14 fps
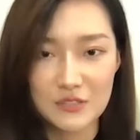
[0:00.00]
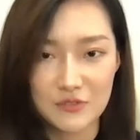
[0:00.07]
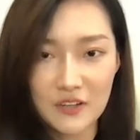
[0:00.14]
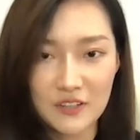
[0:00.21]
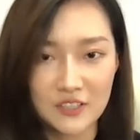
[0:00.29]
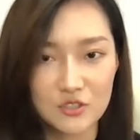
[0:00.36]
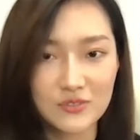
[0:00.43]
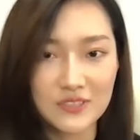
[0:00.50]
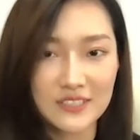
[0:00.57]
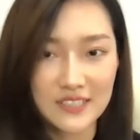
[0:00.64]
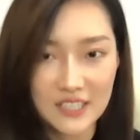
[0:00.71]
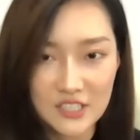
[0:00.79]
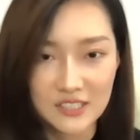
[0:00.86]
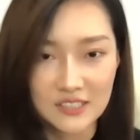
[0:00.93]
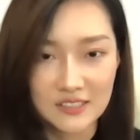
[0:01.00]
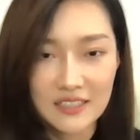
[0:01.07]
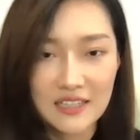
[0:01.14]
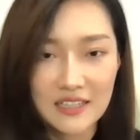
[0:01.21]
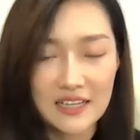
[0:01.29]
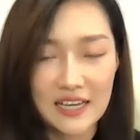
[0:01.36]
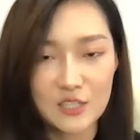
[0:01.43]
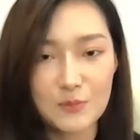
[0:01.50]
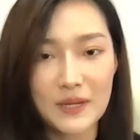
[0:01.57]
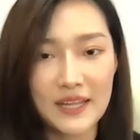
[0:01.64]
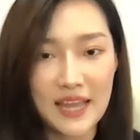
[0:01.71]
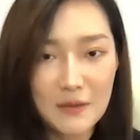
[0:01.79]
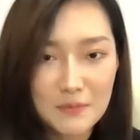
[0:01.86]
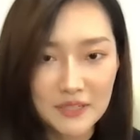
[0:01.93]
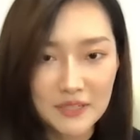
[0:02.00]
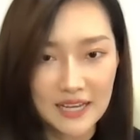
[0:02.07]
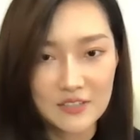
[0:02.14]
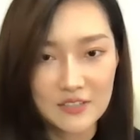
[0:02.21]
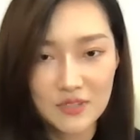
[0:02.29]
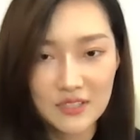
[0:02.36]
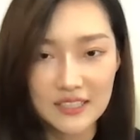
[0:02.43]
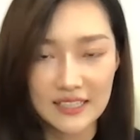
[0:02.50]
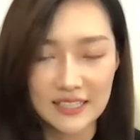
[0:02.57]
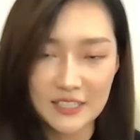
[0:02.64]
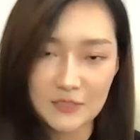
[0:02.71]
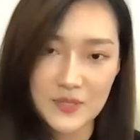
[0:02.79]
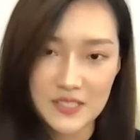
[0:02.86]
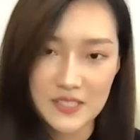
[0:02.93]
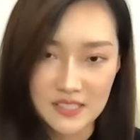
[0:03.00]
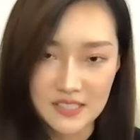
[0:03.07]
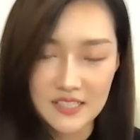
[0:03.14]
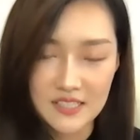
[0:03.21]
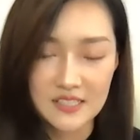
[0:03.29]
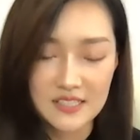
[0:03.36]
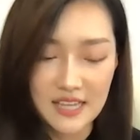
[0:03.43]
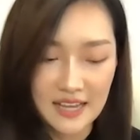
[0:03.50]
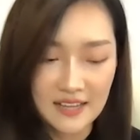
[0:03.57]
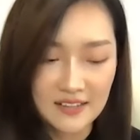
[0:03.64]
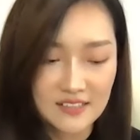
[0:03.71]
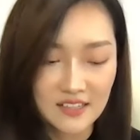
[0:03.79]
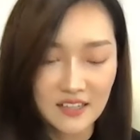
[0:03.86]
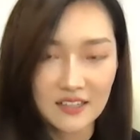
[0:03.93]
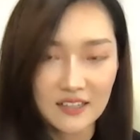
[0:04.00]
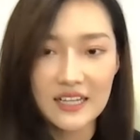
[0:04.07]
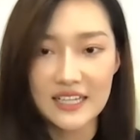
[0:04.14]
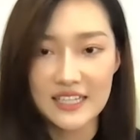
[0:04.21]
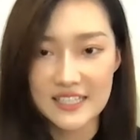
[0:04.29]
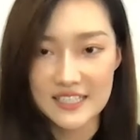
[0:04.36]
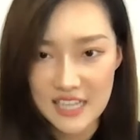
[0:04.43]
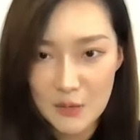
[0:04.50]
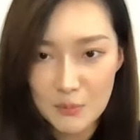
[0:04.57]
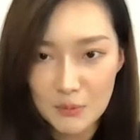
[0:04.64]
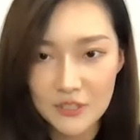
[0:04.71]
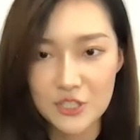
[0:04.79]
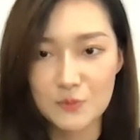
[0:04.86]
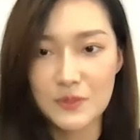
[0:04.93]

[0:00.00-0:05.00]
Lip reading: fell into recession. And the pandemic has really hit businesses and established